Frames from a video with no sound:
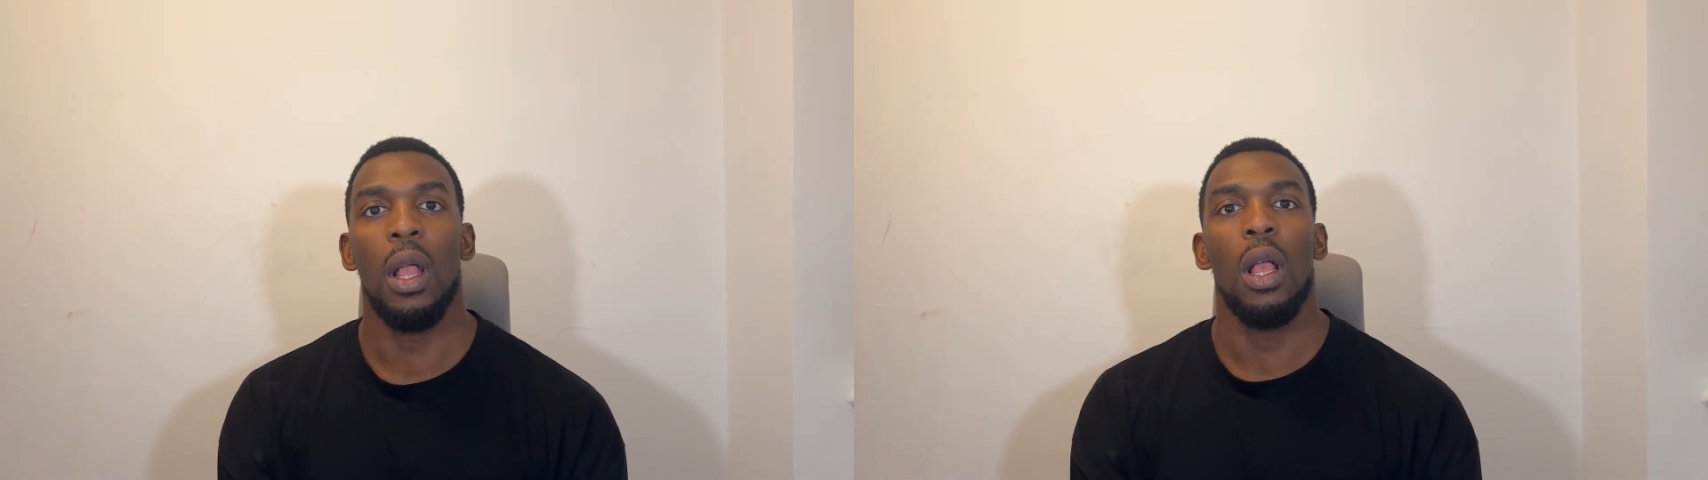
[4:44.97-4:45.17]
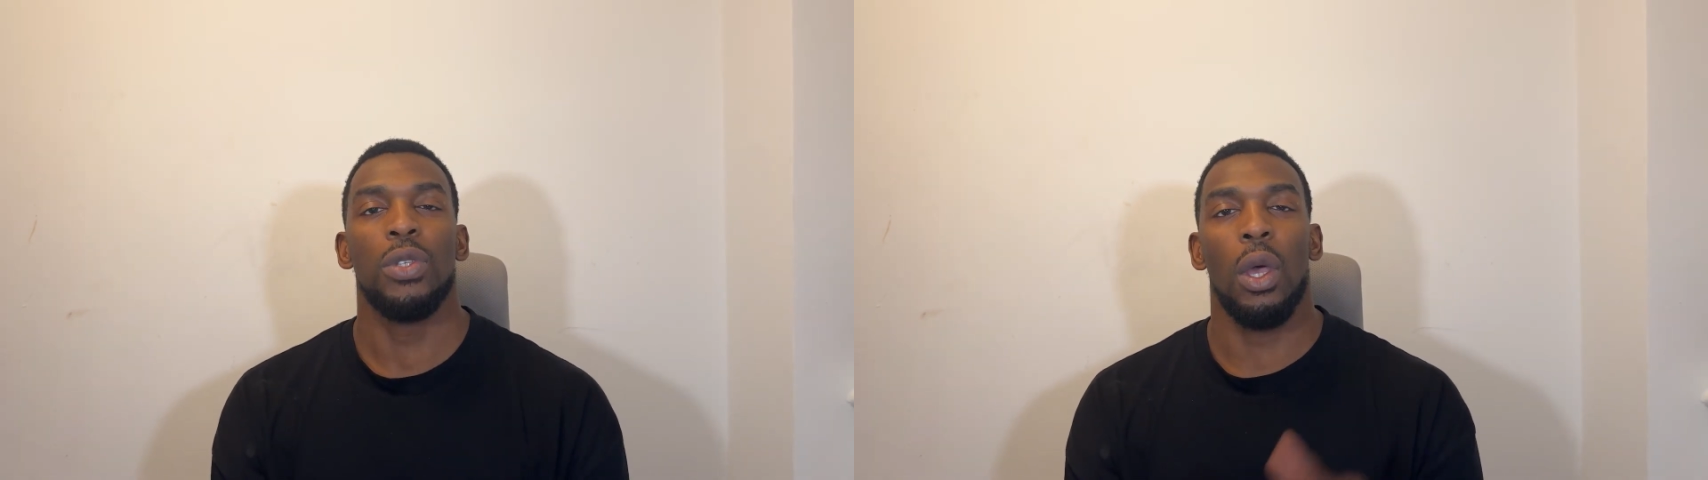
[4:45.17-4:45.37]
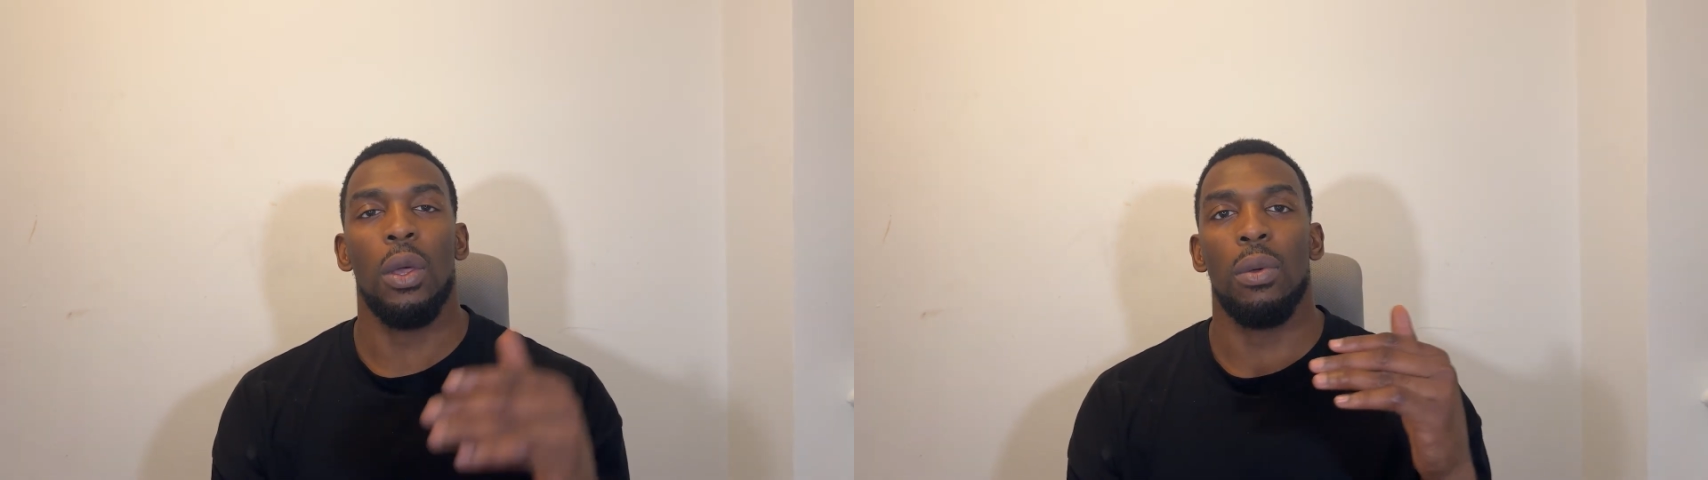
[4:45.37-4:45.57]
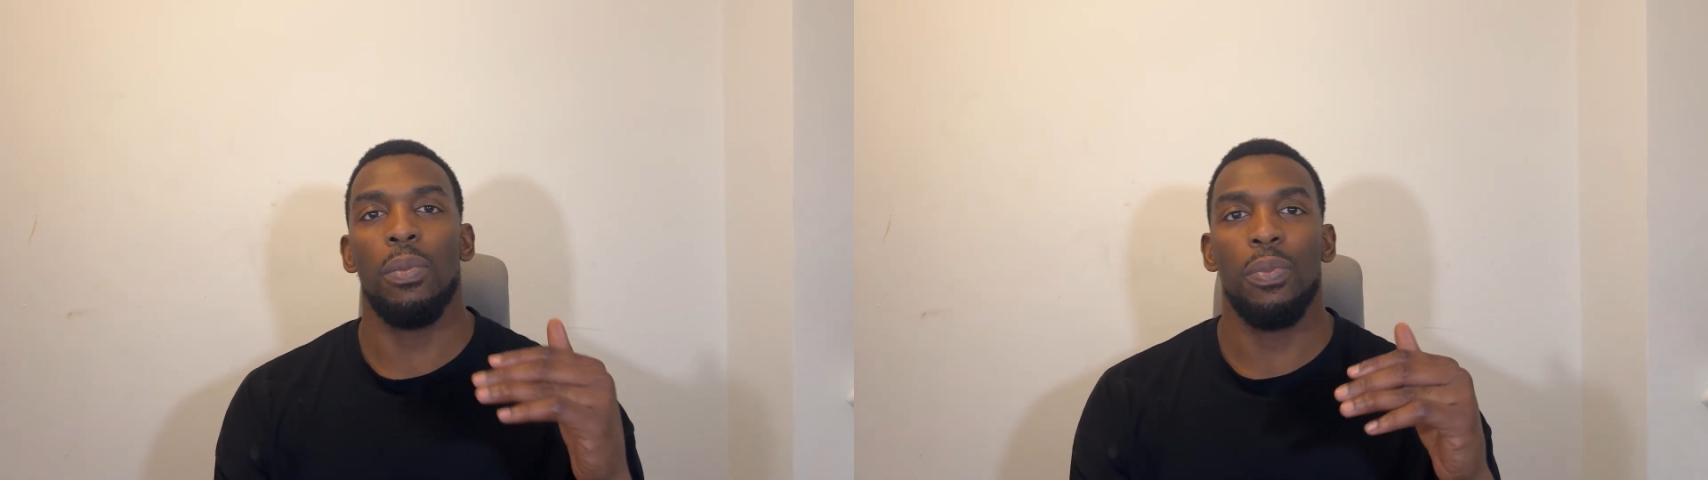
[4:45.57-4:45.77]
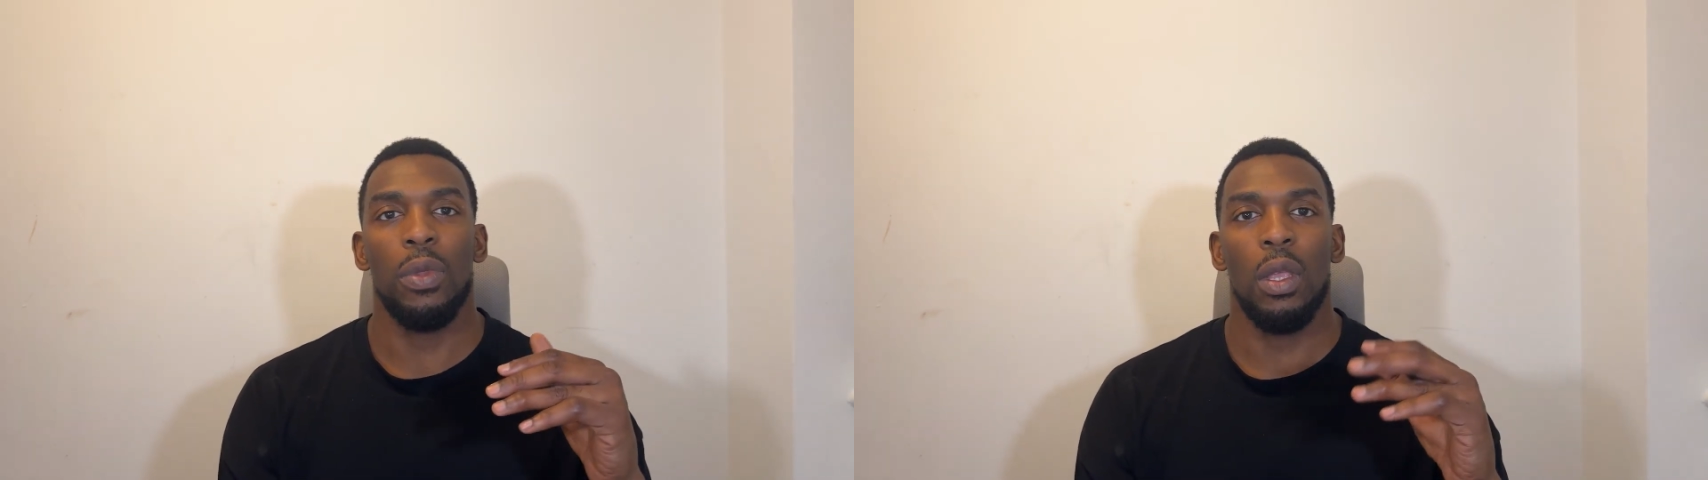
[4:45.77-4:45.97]
So
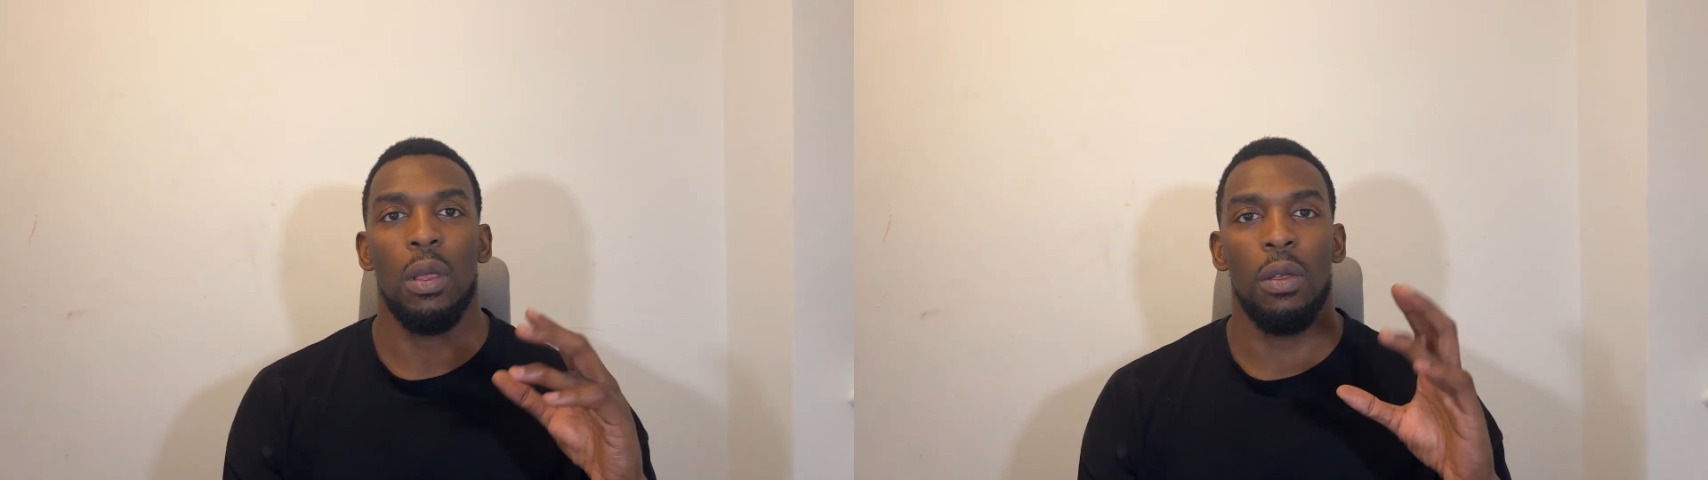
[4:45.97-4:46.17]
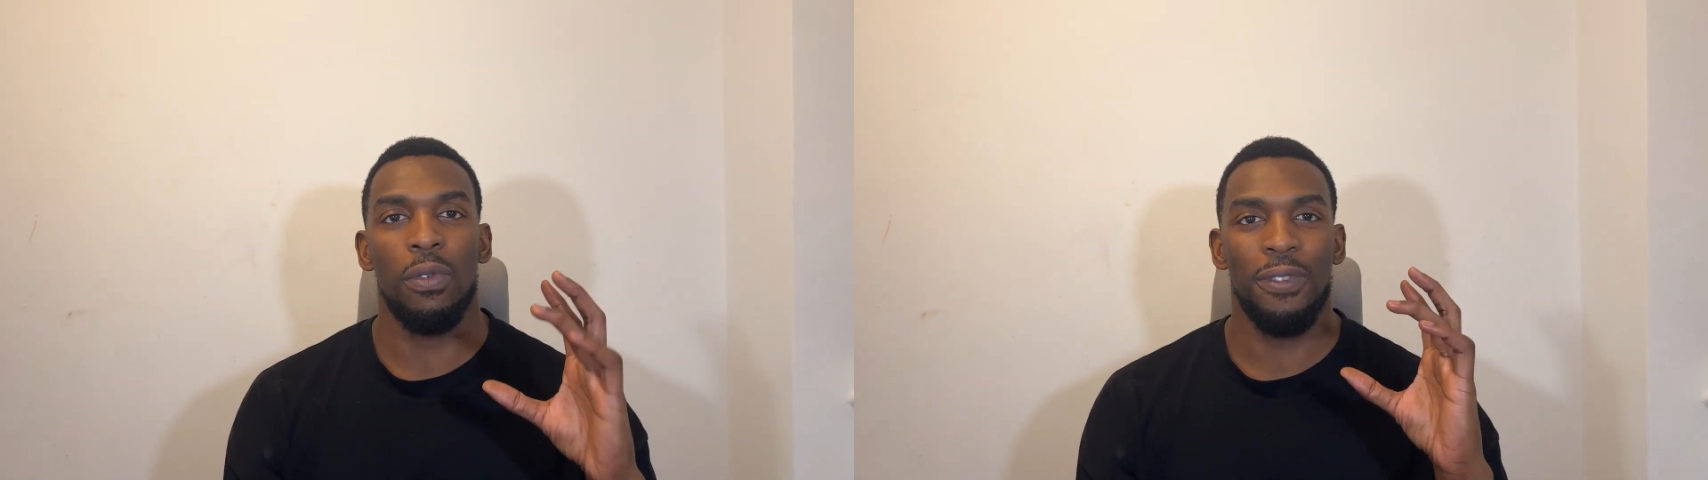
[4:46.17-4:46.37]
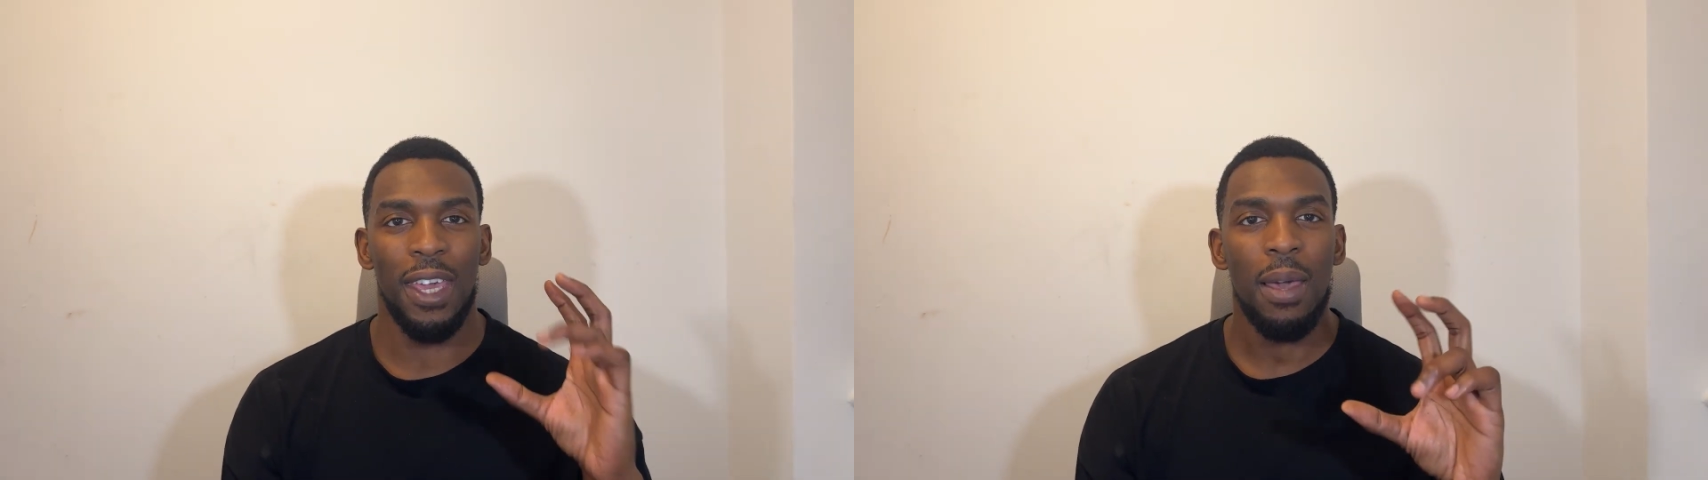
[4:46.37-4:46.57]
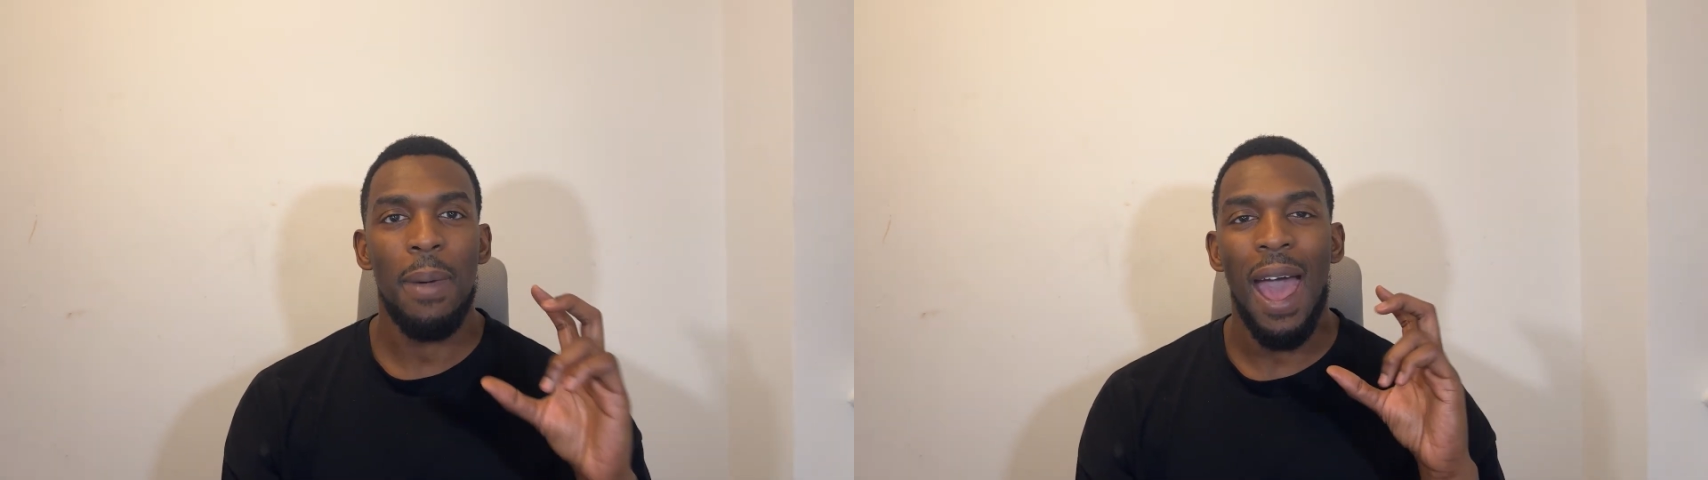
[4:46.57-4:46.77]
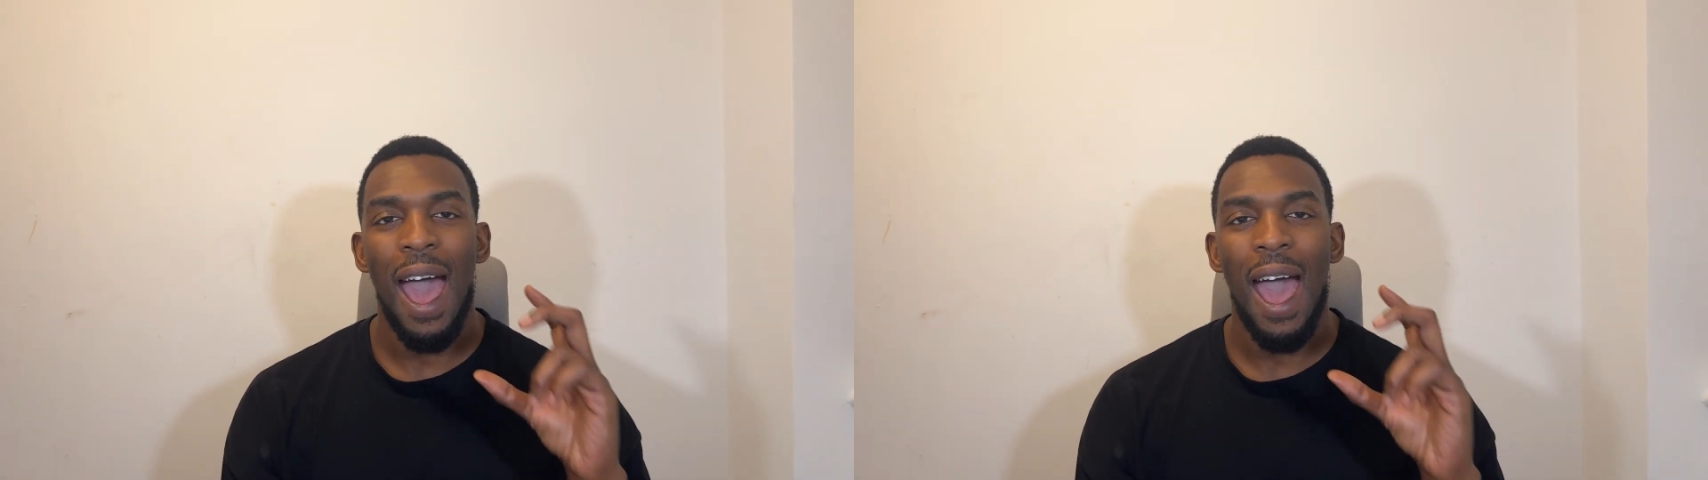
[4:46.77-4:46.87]
think about